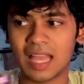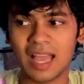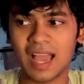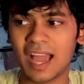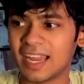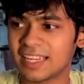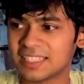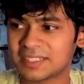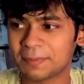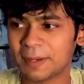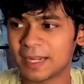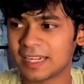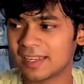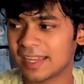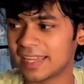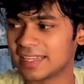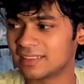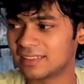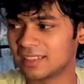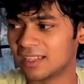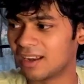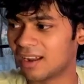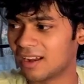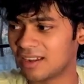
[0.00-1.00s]
I spent
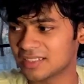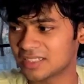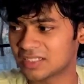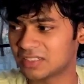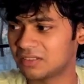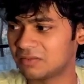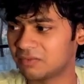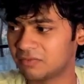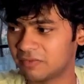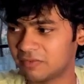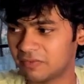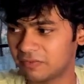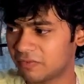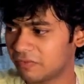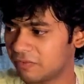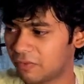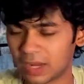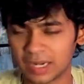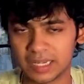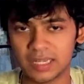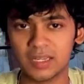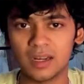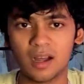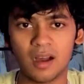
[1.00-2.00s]
like the last
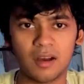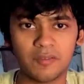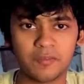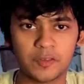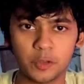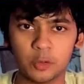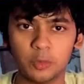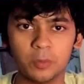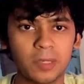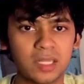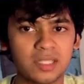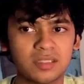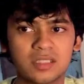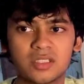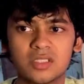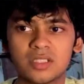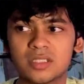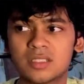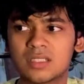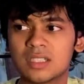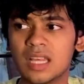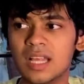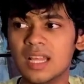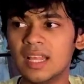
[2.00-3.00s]
one and a half, two months
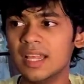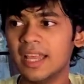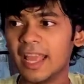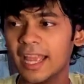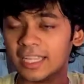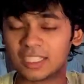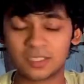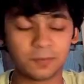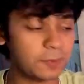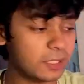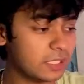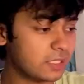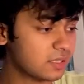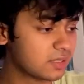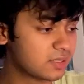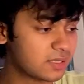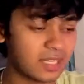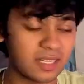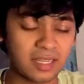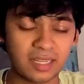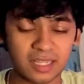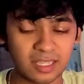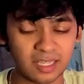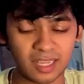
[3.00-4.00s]
just
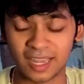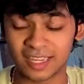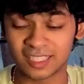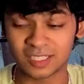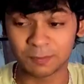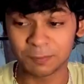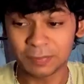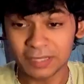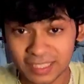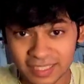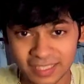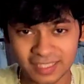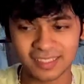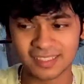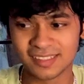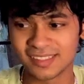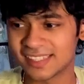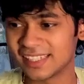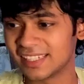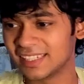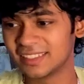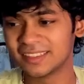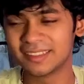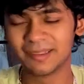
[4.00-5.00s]
experiencing,
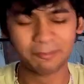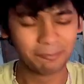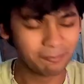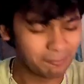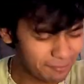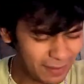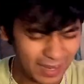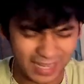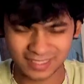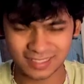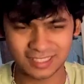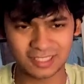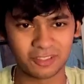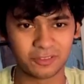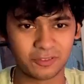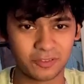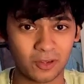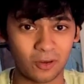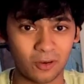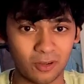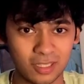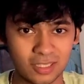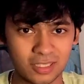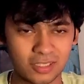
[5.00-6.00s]
experiencing the best of
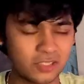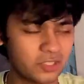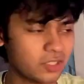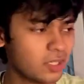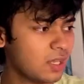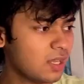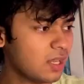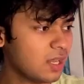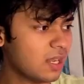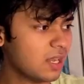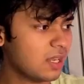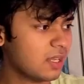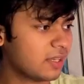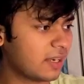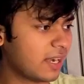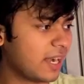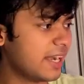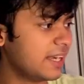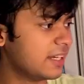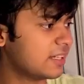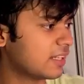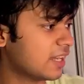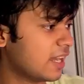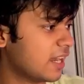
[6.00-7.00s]
college.
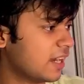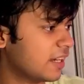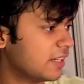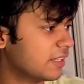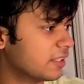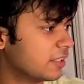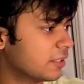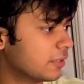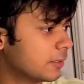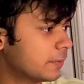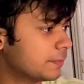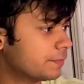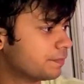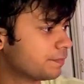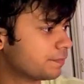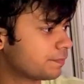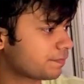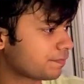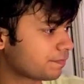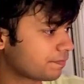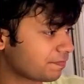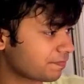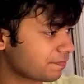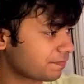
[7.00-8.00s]
Right. And uh,
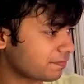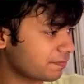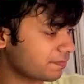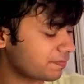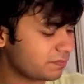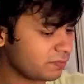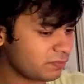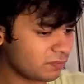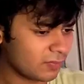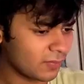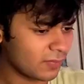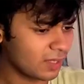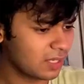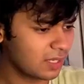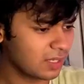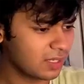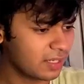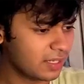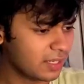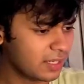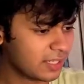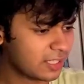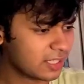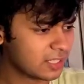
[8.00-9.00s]

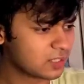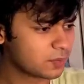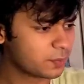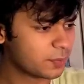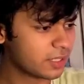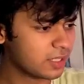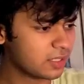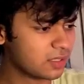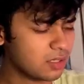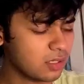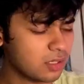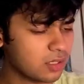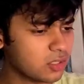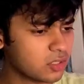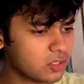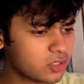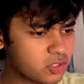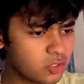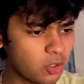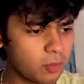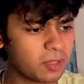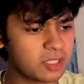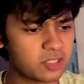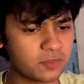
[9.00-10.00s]
it has been
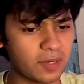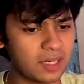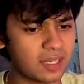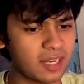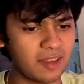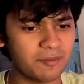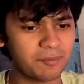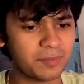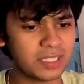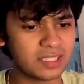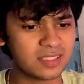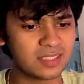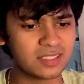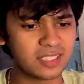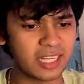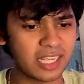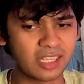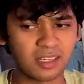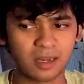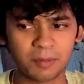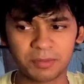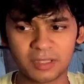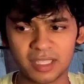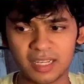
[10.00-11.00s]
so much fun. I've been
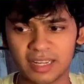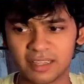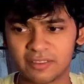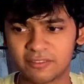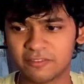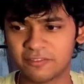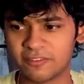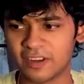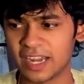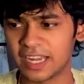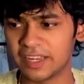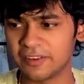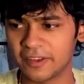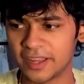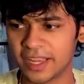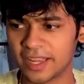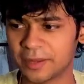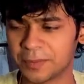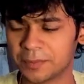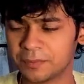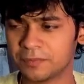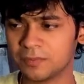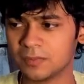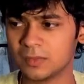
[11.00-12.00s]
staying up till like 5
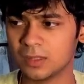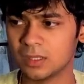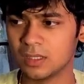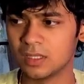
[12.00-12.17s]
a.m.,